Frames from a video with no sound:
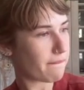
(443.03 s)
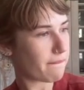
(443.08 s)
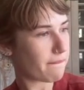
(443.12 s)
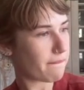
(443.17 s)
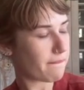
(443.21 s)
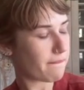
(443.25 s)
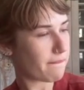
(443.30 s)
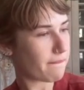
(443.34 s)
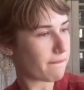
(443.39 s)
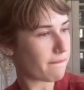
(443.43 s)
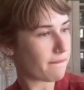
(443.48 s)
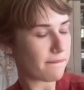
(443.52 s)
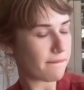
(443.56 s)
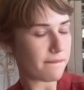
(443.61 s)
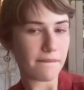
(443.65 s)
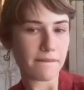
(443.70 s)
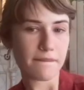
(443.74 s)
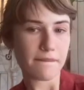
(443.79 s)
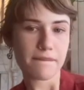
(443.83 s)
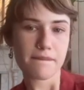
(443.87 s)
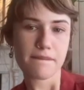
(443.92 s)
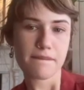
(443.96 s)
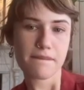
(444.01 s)

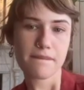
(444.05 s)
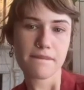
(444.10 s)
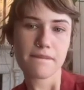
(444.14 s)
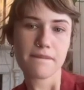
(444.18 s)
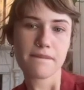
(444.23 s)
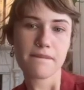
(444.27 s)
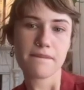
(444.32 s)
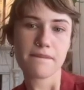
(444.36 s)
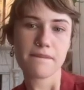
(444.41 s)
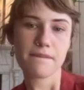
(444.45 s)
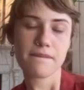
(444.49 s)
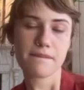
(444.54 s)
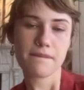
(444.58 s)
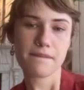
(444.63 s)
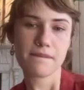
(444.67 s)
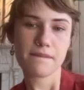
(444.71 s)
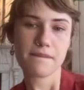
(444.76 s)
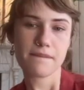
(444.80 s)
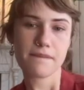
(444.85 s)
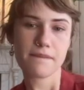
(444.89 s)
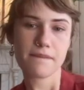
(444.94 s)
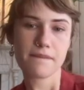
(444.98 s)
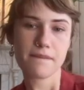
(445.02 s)

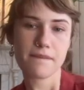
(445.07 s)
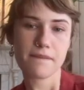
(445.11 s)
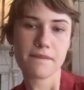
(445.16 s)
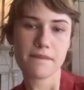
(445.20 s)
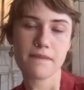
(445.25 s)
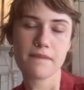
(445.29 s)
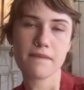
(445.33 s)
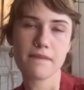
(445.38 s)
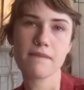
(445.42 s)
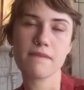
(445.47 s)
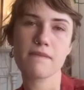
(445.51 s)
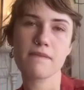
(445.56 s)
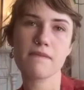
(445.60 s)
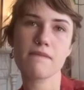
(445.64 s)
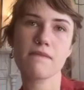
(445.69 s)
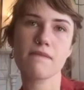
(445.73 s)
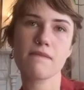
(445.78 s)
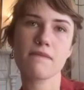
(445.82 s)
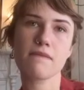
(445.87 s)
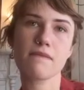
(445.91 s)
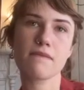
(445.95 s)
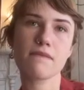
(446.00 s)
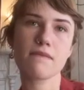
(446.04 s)

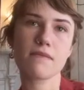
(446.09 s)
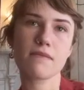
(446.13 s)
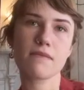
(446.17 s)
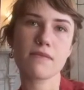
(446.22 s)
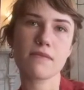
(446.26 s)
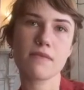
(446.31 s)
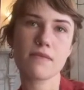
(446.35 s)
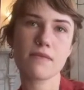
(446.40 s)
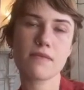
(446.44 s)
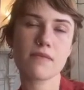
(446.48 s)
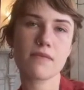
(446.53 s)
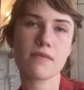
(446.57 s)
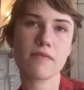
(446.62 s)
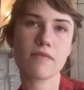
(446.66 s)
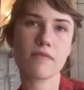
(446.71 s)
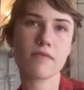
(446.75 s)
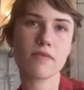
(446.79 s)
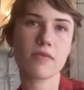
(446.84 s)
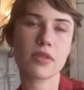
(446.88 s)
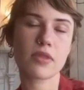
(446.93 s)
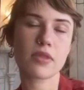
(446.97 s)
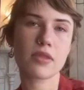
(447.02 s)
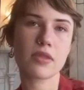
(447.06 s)

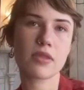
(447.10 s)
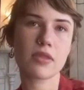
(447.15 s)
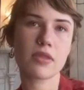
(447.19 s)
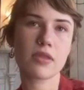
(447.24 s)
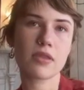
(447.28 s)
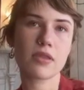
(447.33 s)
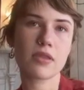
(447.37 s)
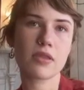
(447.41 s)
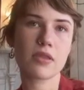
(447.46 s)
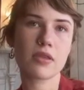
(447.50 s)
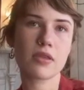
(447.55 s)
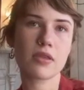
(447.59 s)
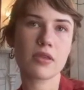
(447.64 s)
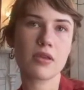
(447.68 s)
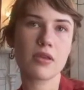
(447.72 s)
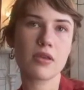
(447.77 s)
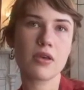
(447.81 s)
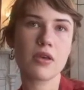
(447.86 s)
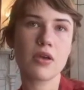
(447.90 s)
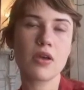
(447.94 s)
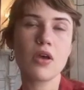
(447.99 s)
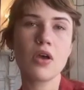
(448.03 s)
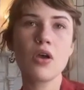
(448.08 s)

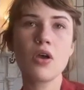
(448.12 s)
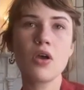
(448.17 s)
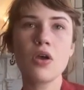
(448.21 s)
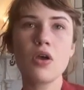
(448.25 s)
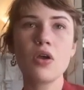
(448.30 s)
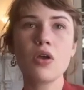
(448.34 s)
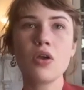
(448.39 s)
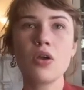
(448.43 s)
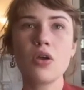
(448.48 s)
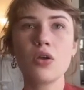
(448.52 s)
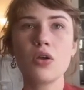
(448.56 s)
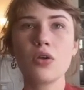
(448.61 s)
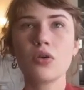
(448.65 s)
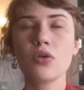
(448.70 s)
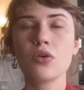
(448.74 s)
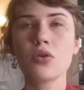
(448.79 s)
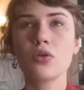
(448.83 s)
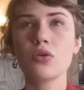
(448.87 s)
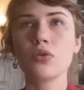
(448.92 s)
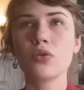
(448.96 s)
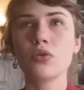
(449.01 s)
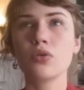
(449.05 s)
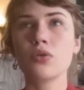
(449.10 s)

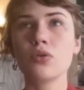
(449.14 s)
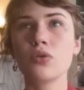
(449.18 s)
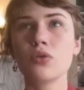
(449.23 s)
(silent)